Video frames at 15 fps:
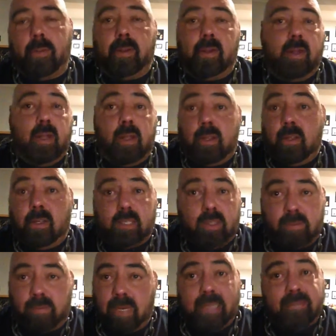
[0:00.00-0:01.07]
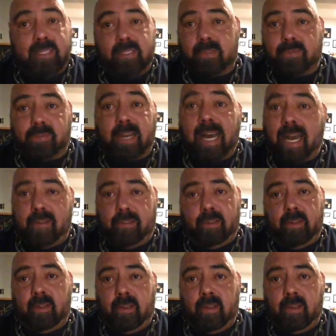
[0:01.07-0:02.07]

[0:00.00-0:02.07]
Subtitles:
but you could do 5 sets of 5.